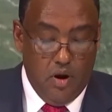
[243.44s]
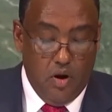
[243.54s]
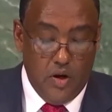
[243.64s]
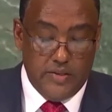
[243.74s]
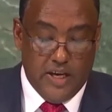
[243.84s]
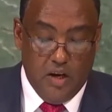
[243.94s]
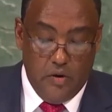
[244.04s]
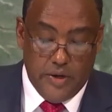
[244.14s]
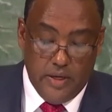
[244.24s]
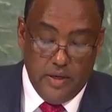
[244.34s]
All the
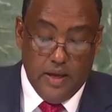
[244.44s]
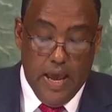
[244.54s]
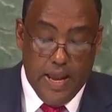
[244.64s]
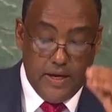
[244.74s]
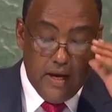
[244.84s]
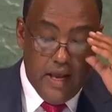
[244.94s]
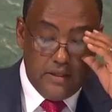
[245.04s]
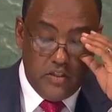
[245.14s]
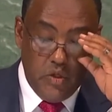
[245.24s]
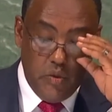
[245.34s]
glory and
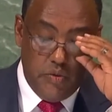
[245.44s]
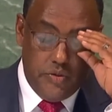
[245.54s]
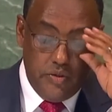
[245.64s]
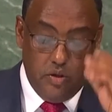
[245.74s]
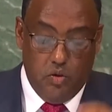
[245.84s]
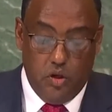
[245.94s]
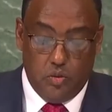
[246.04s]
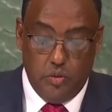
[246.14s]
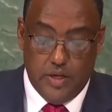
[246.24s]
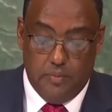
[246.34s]
gratitude go
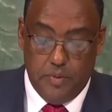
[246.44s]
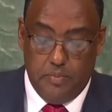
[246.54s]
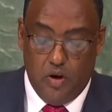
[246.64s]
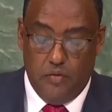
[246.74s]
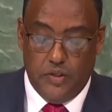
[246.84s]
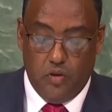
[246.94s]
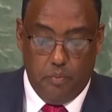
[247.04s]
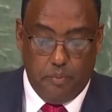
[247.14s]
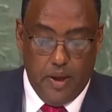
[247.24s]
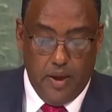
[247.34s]
to the people of
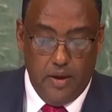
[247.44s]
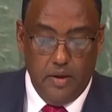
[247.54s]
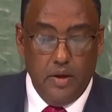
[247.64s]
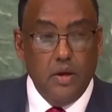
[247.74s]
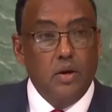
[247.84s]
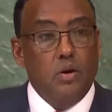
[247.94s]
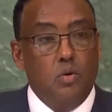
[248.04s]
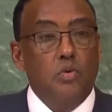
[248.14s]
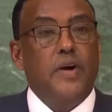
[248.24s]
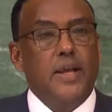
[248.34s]
Ethiopia
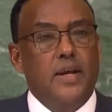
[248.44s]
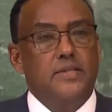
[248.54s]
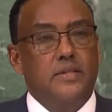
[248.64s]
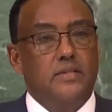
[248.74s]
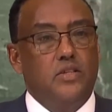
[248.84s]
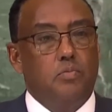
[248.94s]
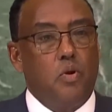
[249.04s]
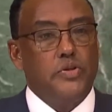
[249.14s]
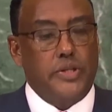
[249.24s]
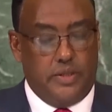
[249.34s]
who financed this
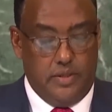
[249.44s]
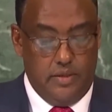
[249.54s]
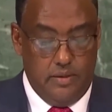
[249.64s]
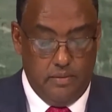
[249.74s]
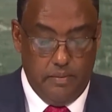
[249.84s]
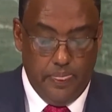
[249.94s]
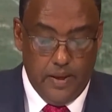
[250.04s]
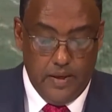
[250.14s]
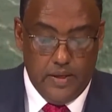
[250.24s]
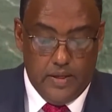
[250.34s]
project.
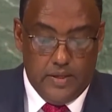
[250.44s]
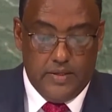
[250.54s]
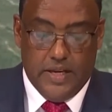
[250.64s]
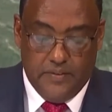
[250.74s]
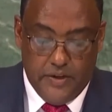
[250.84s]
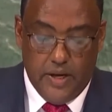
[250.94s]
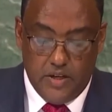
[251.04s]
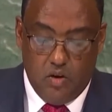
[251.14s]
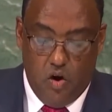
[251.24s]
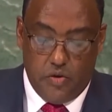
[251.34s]
The
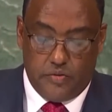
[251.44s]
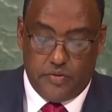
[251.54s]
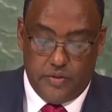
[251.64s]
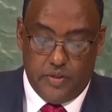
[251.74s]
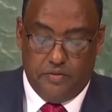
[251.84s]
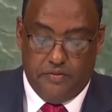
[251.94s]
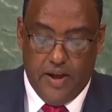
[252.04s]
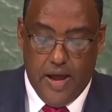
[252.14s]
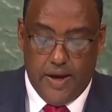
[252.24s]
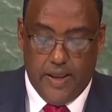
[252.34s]
dividend goes
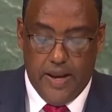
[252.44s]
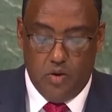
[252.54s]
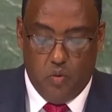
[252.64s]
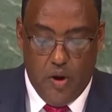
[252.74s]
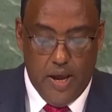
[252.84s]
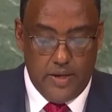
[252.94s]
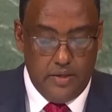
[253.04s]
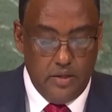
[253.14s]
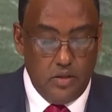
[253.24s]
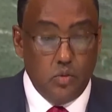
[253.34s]
far and wide
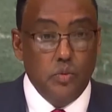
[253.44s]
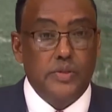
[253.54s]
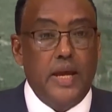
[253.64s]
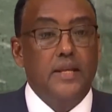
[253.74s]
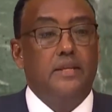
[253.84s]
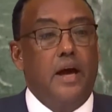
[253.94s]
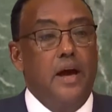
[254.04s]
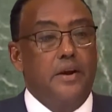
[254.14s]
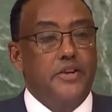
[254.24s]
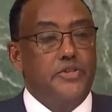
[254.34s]
to the
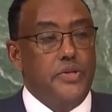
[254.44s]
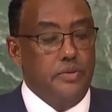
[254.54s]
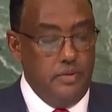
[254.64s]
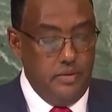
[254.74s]
entire region.